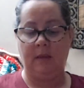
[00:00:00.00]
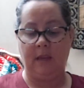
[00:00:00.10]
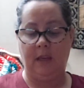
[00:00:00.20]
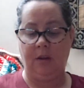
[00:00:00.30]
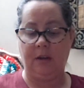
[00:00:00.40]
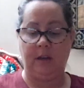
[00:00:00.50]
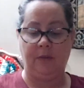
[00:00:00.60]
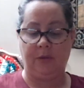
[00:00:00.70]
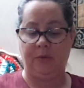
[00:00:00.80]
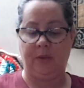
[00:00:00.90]
the Karen
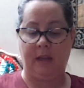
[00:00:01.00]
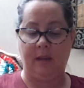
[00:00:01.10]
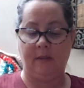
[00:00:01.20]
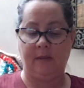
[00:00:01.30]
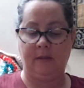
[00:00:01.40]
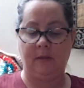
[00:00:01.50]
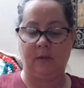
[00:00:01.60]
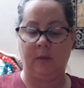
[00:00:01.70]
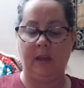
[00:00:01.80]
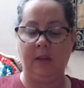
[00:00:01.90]
anniversary cakes,
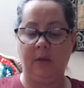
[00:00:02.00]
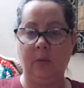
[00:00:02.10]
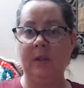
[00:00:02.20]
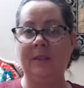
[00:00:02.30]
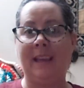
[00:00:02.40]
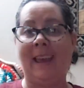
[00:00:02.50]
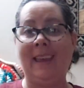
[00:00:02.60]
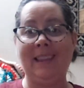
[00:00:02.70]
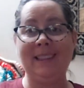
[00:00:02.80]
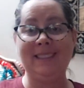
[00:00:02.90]
the regular ones
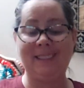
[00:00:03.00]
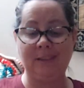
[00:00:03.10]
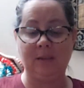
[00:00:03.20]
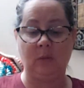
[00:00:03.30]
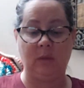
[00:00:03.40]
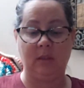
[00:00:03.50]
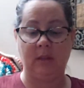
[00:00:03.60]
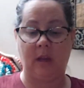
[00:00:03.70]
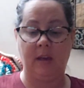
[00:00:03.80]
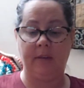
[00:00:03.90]
and the seasonal ones.
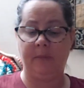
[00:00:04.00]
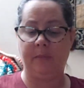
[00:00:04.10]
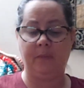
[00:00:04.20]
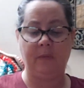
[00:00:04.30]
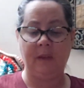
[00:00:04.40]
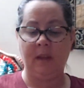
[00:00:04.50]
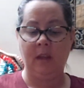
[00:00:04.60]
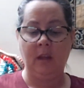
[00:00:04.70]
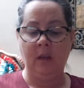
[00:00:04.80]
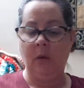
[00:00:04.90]
I
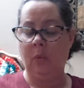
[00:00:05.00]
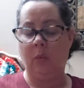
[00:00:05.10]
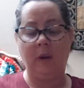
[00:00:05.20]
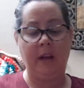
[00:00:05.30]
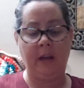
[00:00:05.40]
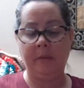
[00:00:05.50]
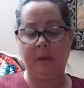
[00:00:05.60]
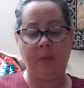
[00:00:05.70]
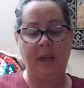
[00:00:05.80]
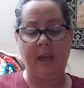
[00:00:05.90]
went out of
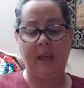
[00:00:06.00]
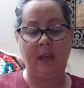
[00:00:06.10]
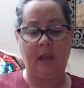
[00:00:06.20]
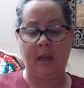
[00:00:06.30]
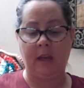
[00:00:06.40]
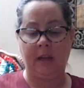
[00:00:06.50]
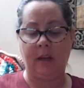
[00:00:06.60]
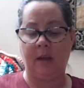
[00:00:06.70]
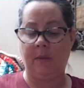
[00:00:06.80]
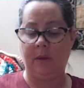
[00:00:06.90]
my way and
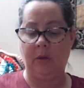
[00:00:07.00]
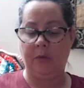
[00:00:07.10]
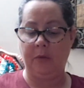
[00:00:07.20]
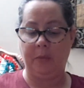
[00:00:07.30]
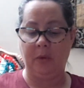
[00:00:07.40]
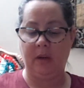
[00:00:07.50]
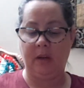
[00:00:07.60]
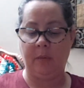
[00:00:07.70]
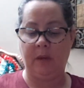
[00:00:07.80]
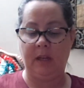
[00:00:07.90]
I went overboard
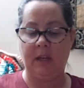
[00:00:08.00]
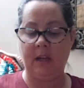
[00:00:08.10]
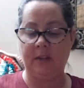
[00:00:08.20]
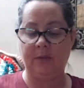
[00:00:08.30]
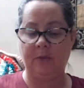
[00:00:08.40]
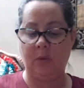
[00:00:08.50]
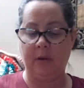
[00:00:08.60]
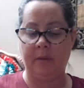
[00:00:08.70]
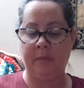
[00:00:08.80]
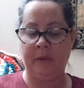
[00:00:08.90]
and went nuts
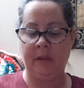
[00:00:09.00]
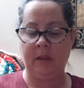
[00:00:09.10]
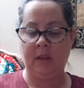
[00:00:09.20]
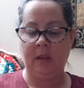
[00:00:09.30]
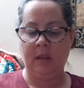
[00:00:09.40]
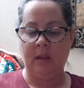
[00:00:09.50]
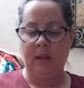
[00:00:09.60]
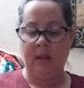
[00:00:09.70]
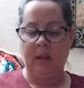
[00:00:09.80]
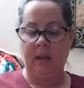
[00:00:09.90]
for them.
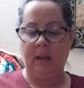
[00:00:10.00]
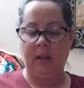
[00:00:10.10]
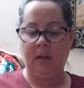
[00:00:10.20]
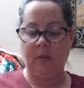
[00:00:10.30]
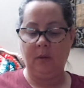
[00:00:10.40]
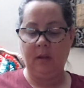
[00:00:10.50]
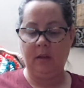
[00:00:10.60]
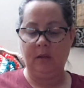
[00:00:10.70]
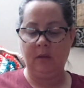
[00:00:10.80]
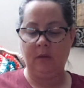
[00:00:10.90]
And you know what?
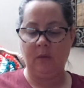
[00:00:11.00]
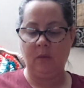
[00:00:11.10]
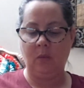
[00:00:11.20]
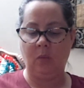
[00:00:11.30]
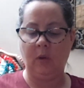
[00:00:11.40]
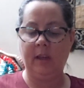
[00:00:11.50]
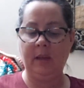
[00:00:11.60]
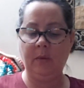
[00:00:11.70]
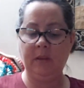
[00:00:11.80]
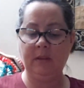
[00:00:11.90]

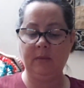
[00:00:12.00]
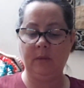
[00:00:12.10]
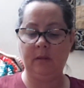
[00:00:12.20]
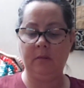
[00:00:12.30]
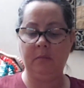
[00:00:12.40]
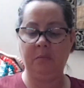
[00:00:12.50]
Working with this one,